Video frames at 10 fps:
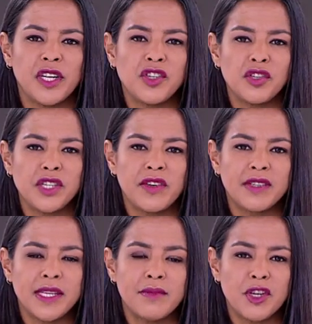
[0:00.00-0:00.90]
Judicial
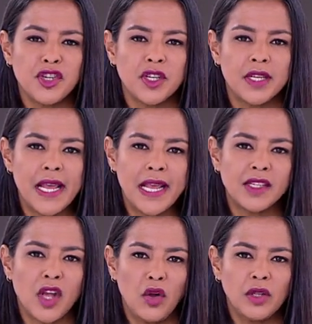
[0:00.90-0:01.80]
Service Commission
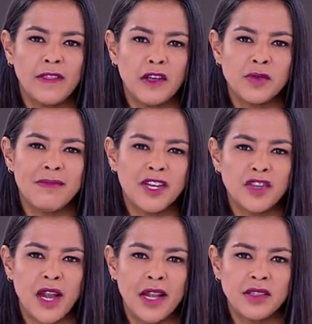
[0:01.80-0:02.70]
is holding those
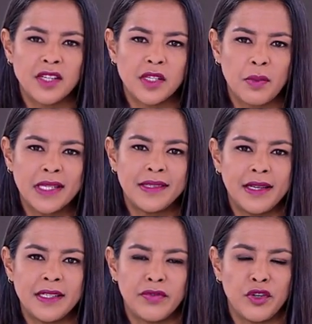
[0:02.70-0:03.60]
much
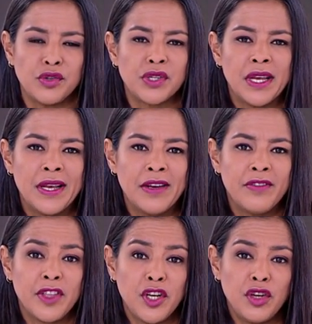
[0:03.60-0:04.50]
anticipated interviews
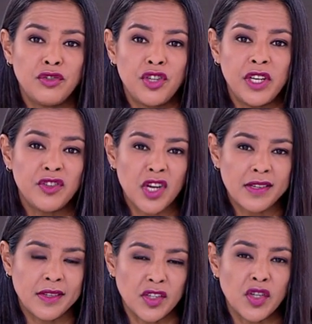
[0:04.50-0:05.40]
for the new Chief
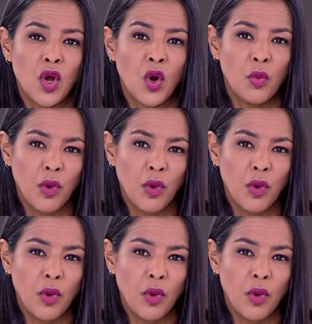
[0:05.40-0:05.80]
Justice.